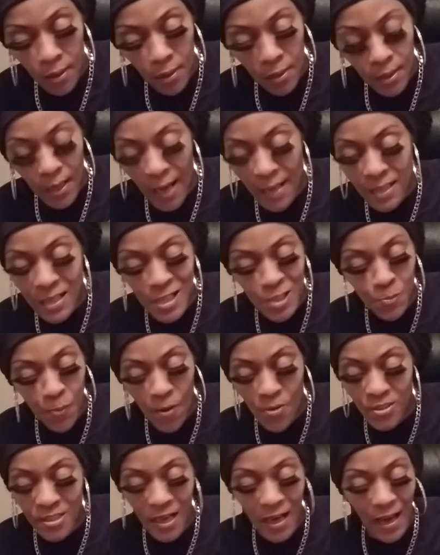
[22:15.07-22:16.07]
Like, this
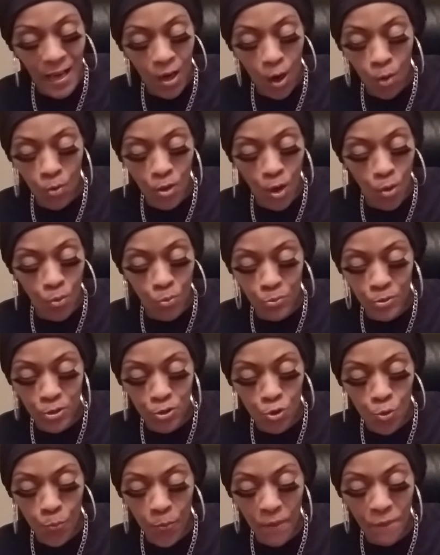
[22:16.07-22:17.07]
person ain't on no
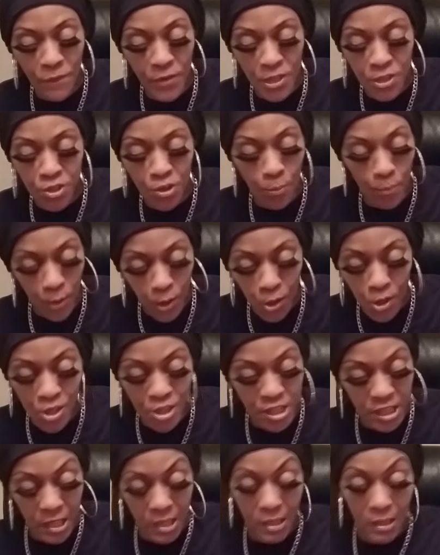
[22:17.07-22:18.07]
superficial
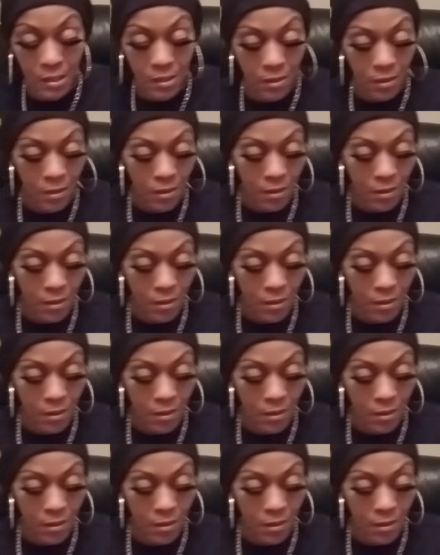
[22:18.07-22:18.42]
bullshit.